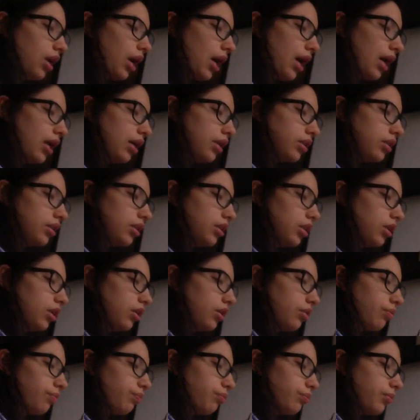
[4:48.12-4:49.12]
and
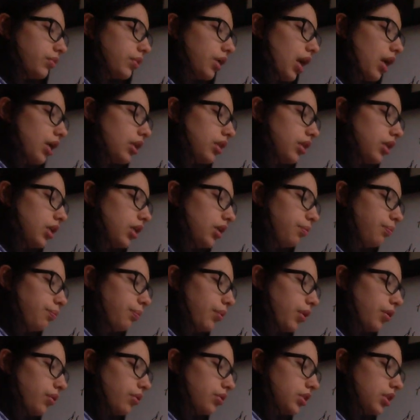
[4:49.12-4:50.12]

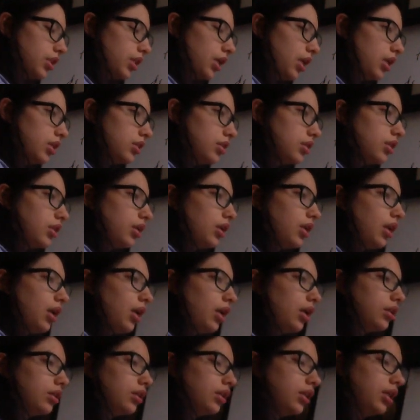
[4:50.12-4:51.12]
anti-peroxidase
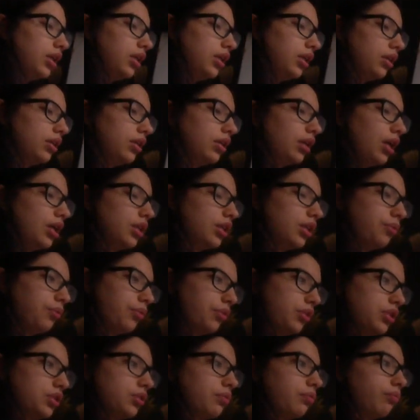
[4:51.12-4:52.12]

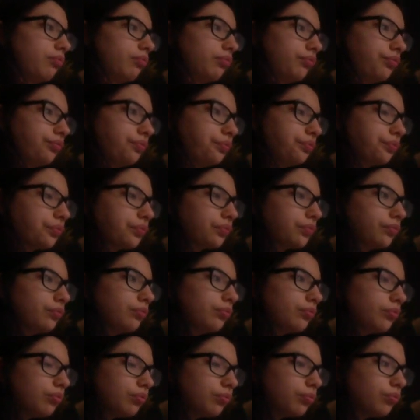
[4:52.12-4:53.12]
antibodies.
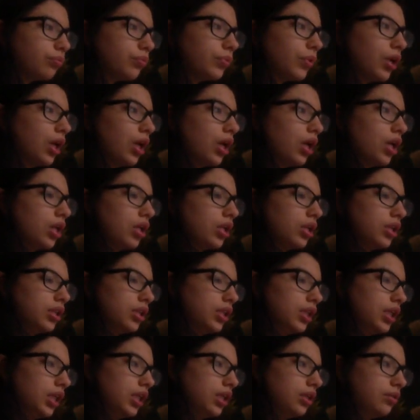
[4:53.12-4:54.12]

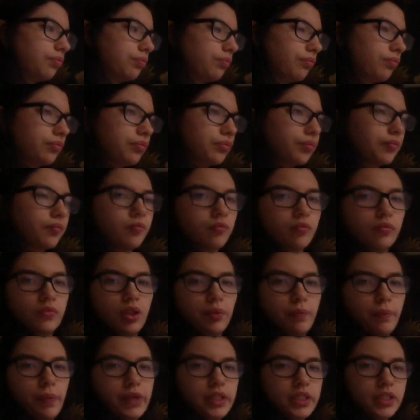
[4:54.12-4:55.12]
The
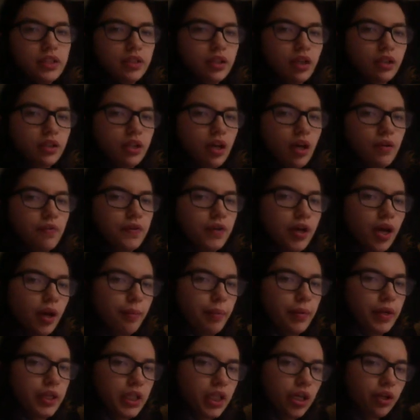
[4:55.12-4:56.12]
patient can have
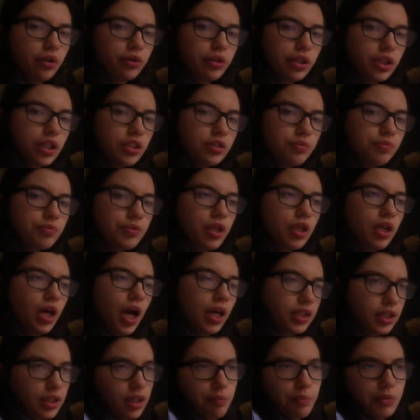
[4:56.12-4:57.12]
hyperthyroidism
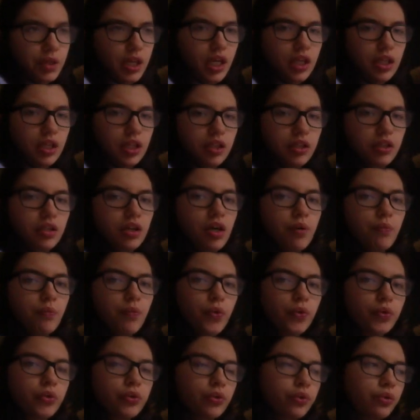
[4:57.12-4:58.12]
at the beginning,
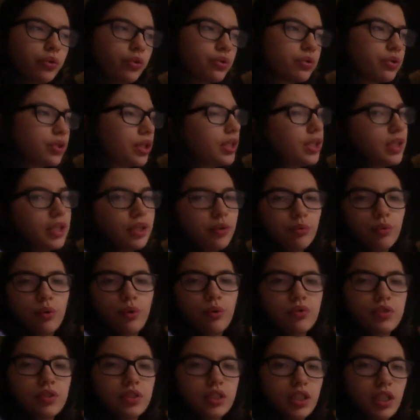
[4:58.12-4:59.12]
but usually we
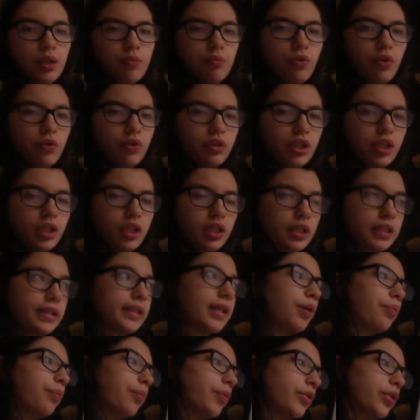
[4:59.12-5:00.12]
will see them only in
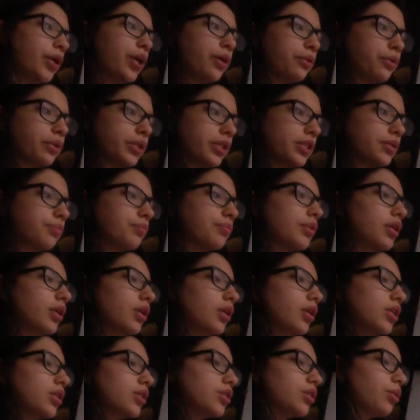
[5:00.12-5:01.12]
hypothyroidism.
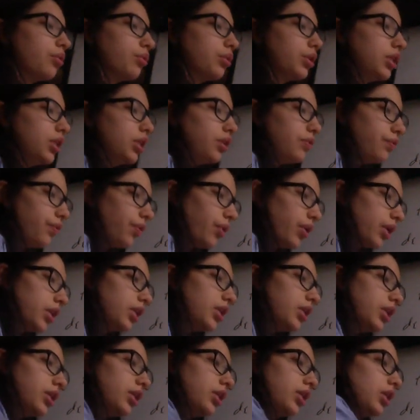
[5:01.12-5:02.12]
so the T4
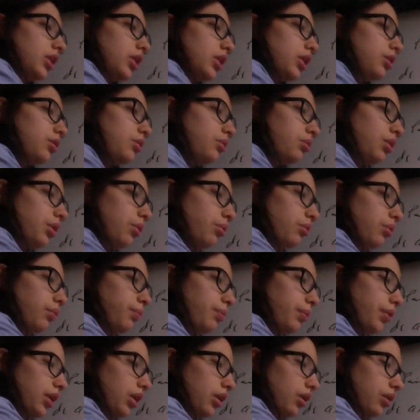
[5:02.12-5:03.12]
and the T3
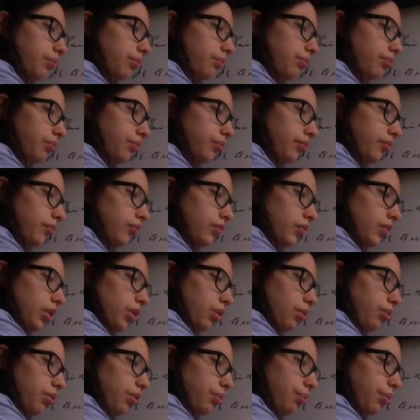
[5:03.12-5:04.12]

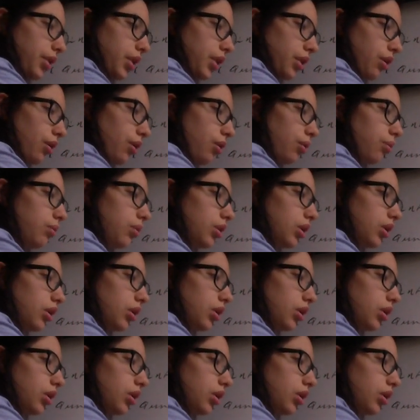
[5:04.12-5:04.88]
will be low,